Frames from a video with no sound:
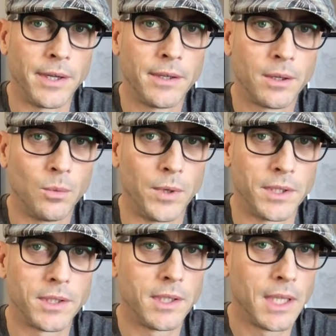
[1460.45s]

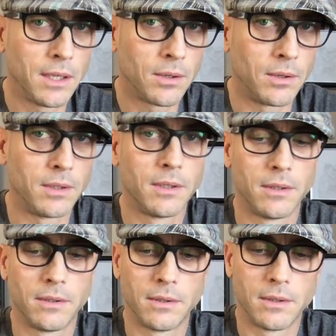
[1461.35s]
coincidental.
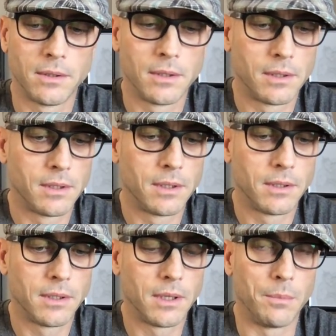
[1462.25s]

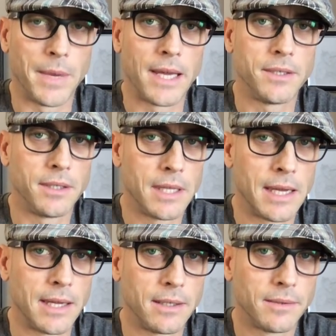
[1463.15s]
Imagine
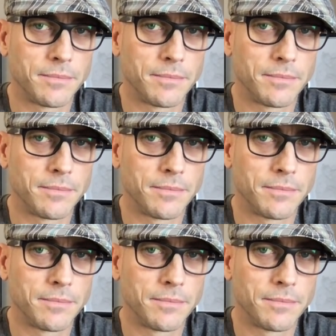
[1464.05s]
that.